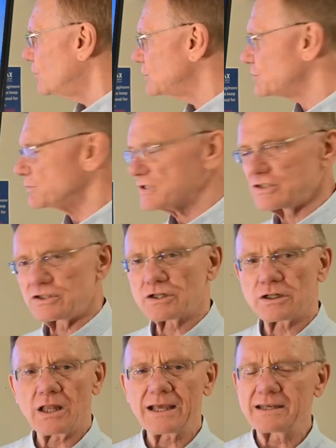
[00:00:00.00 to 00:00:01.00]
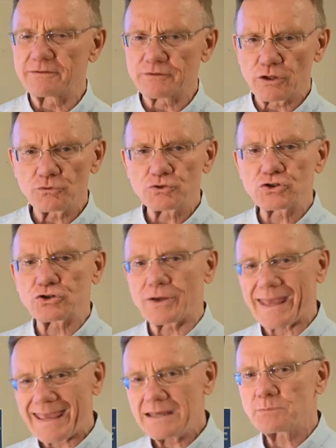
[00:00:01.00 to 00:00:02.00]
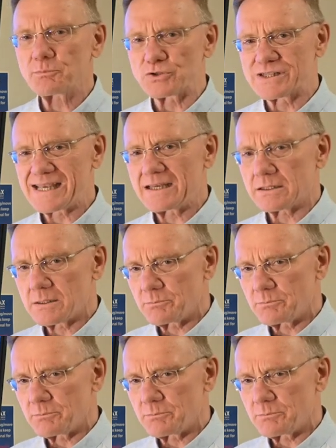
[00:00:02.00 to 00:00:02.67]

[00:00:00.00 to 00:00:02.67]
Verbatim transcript: which was a decline of close to 8%